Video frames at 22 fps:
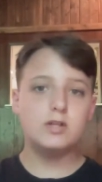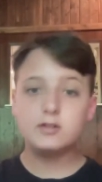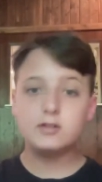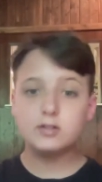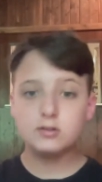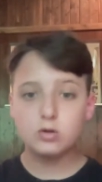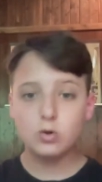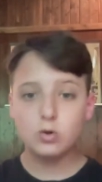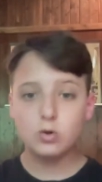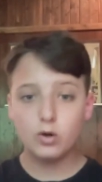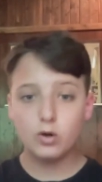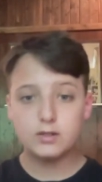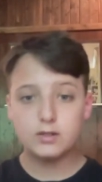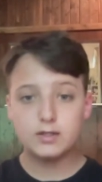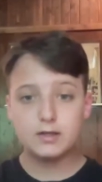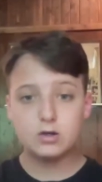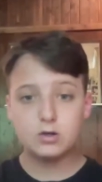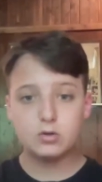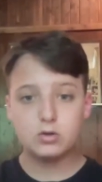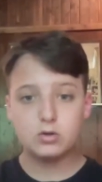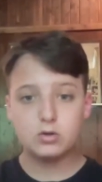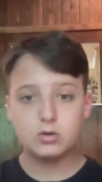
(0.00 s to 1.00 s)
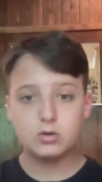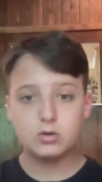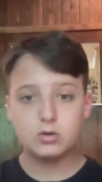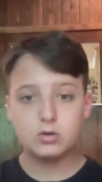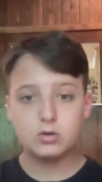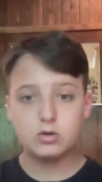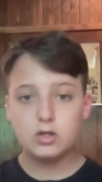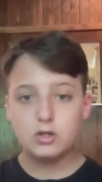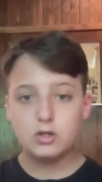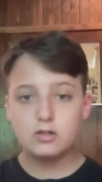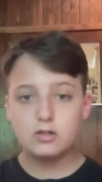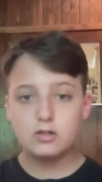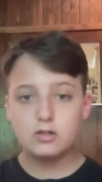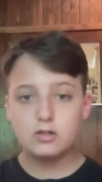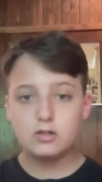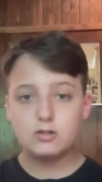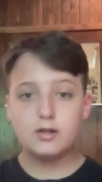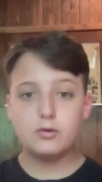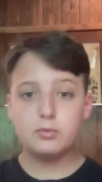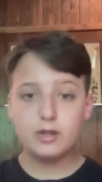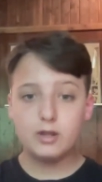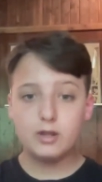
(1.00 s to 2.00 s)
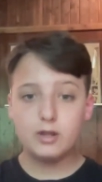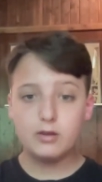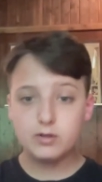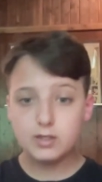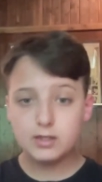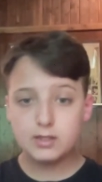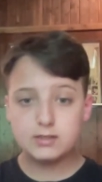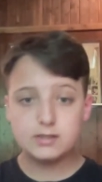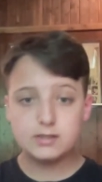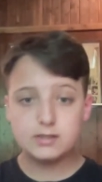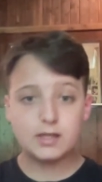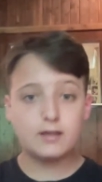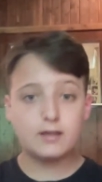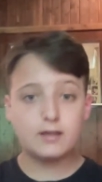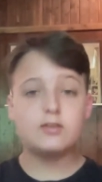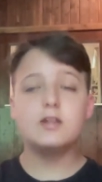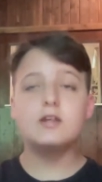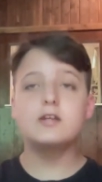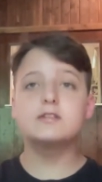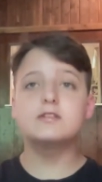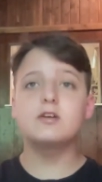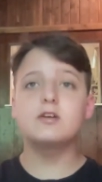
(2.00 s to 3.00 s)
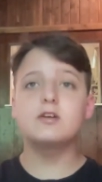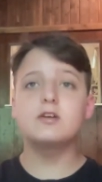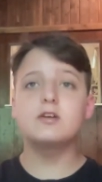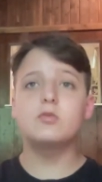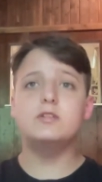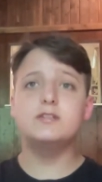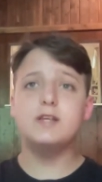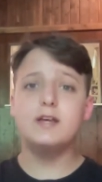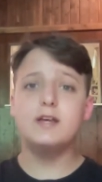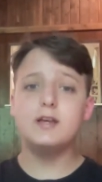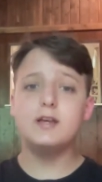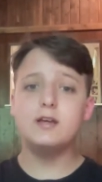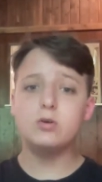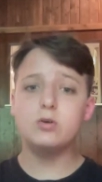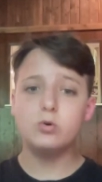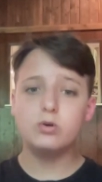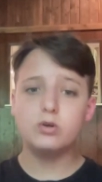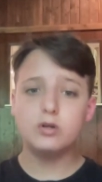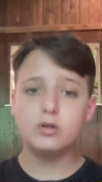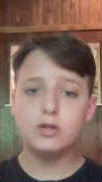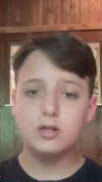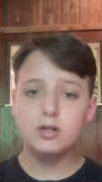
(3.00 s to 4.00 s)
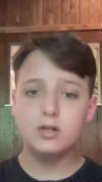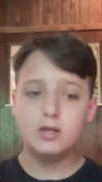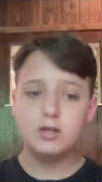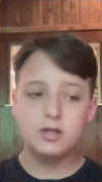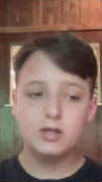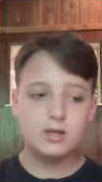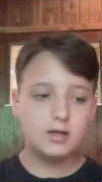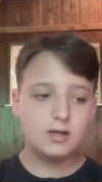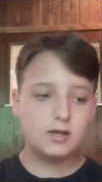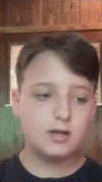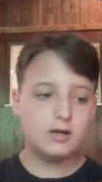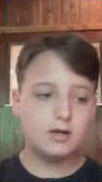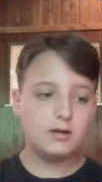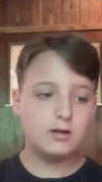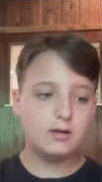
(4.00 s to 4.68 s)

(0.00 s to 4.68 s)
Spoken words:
religion, or they don't believe in the exact things that we say, or